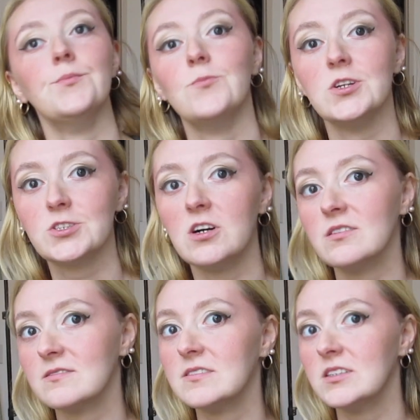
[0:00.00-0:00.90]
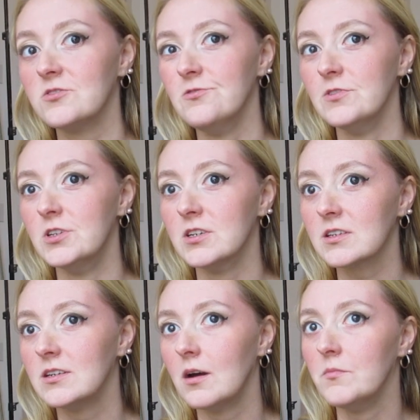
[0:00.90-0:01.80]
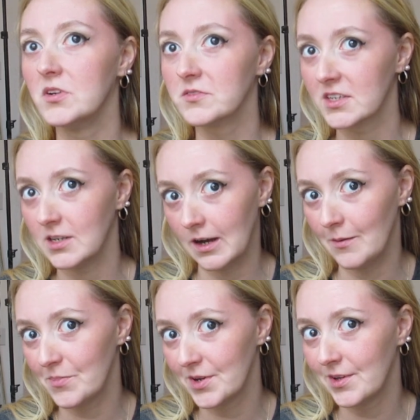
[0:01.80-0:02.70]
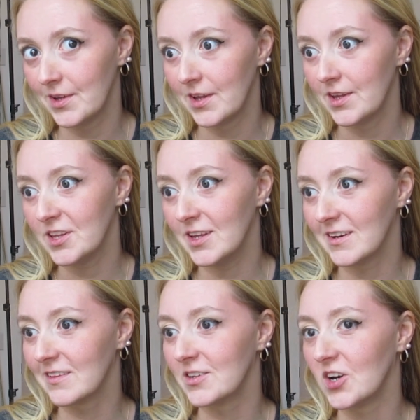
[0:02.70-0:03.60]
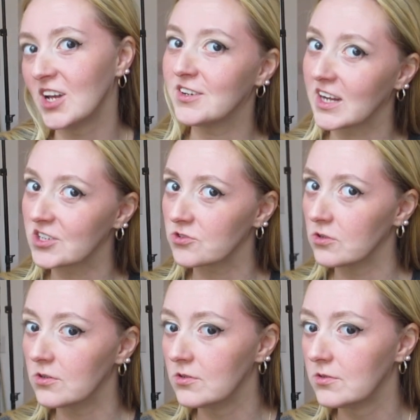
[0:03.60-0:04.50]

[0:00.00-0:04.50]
which causes it to look built up and a little unnatural.